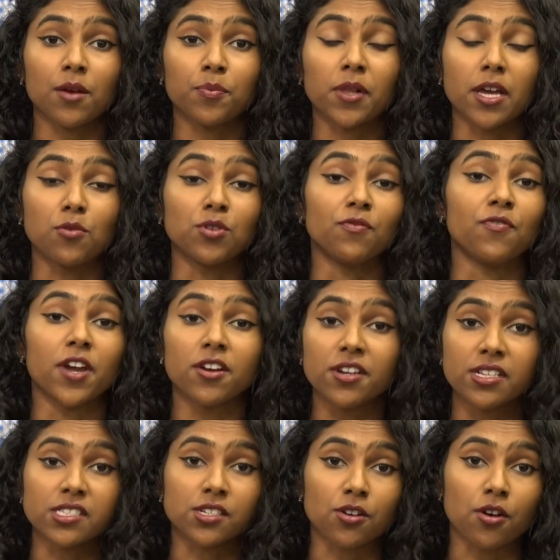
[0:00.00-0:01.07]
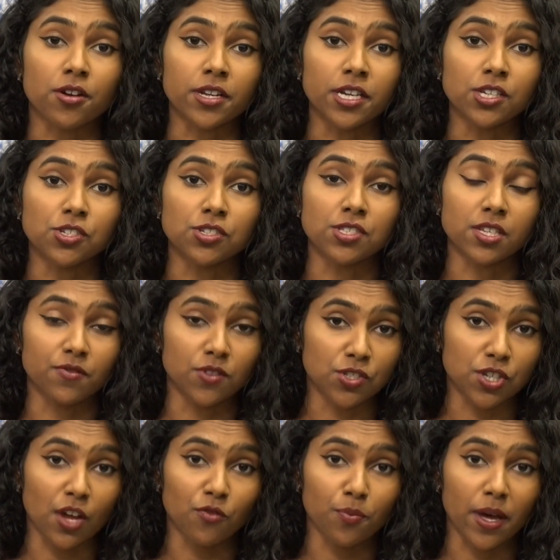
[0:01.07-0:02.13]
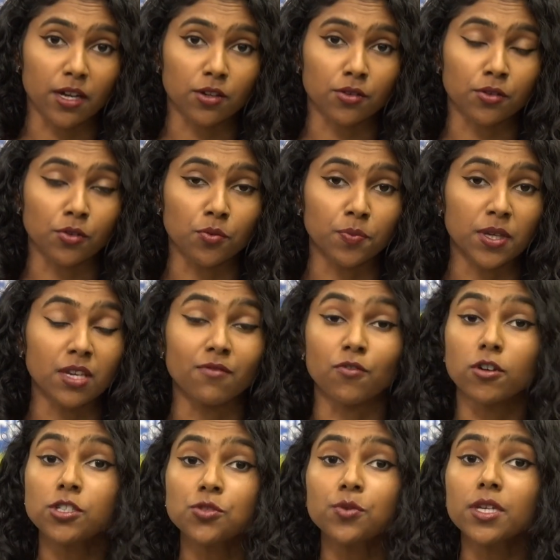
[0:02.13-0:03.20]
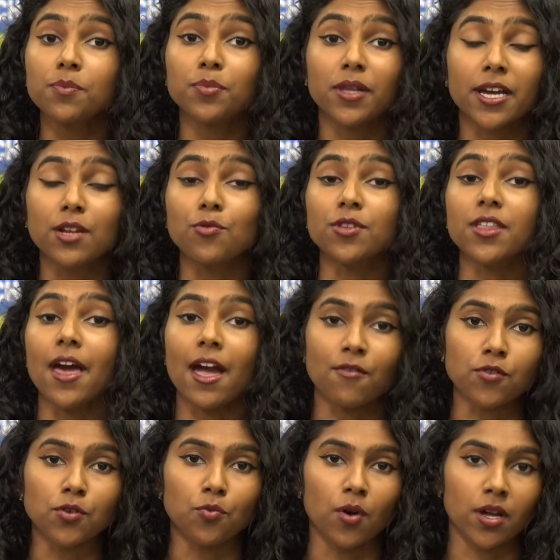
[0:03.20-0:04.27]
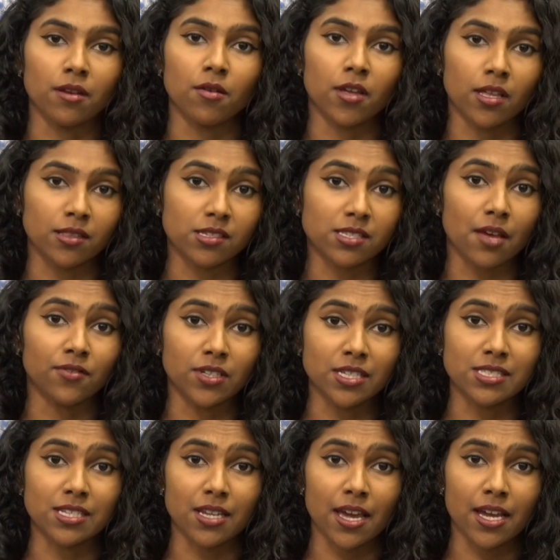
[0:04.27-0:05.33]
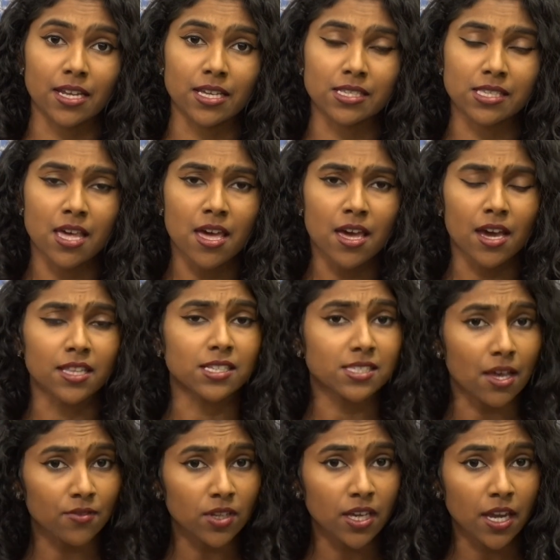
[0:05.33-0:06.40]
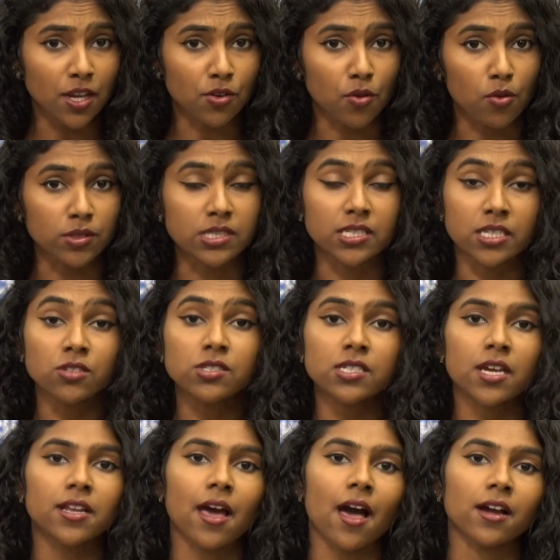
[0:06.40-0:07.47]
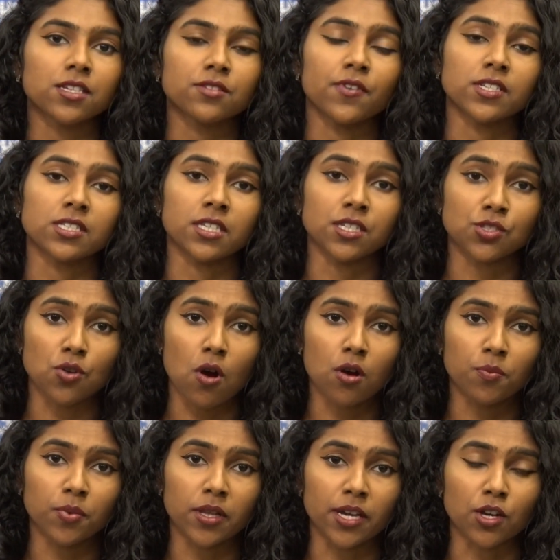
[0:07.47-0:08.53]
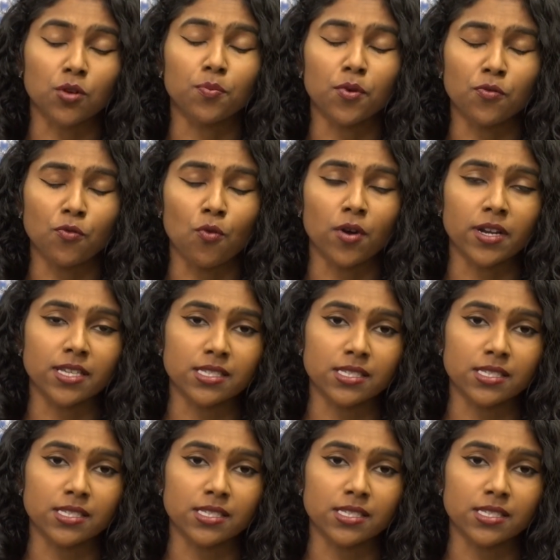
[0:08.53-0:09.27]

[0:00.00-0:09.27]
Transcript: play with various incarnations of the Jeff Beck group, he virtually played with everyone in the 70s and 80s, and the 78-year-old still stayed active as a guitar player before his